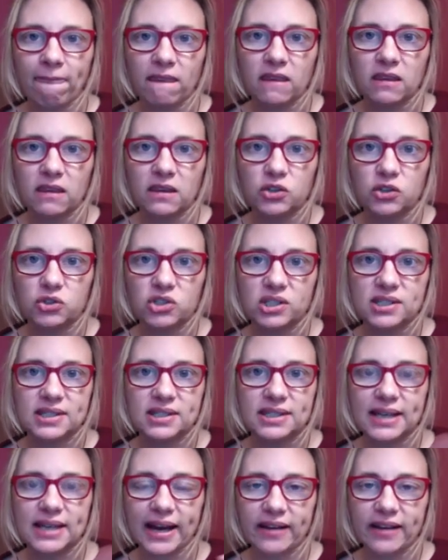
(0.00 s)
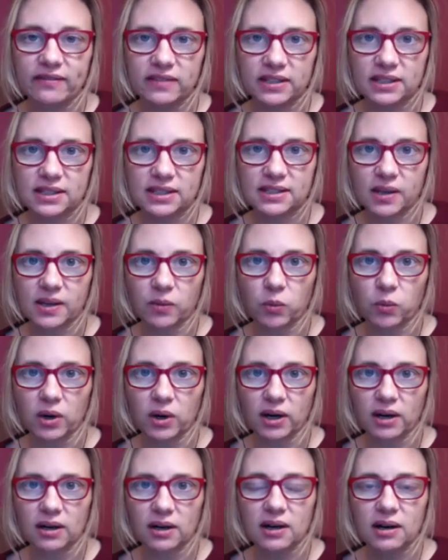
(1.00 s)
You just dive in
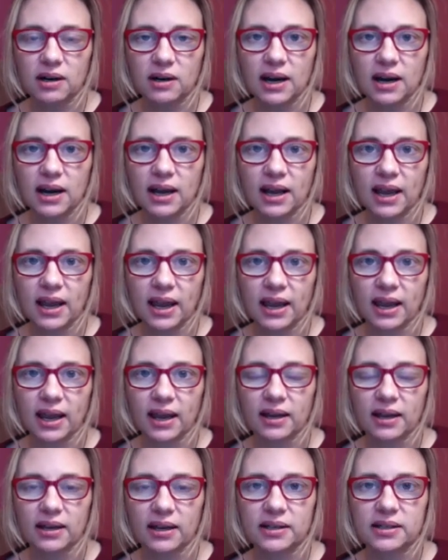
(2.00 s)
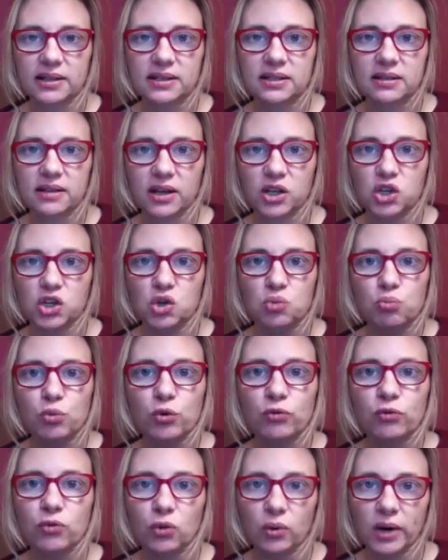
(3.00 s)
somewhere and then you
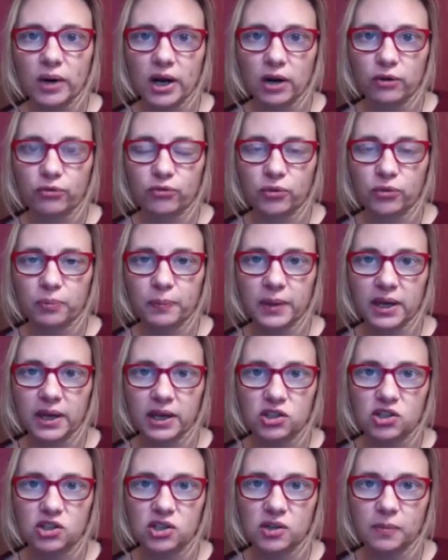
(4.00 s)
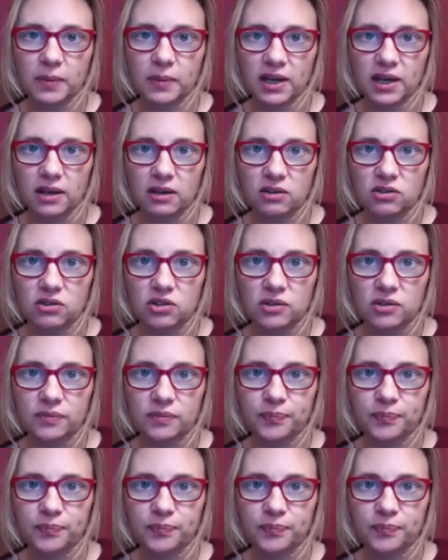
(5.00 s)
move around from page to page.